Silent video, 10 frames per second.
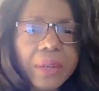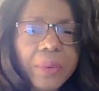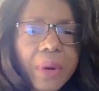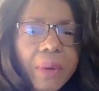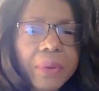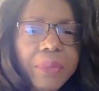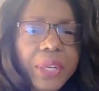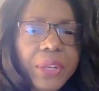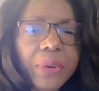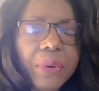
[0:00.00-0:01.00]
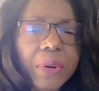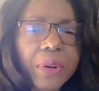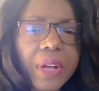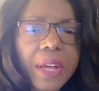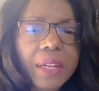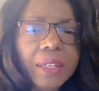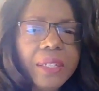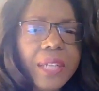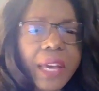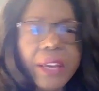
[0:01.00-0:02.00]
What would be your
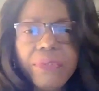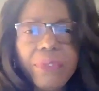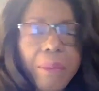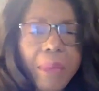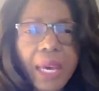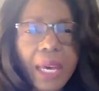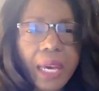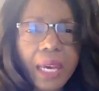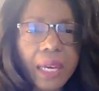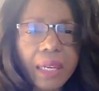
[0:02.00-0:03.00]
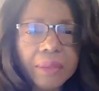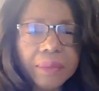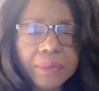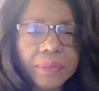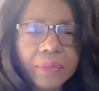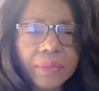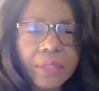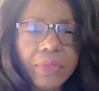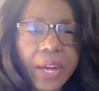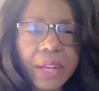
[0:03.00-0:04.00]
take it from me
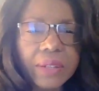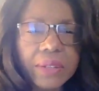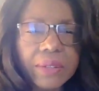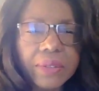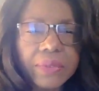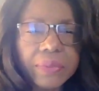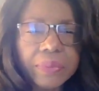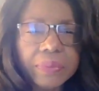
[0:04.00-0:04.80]
advice?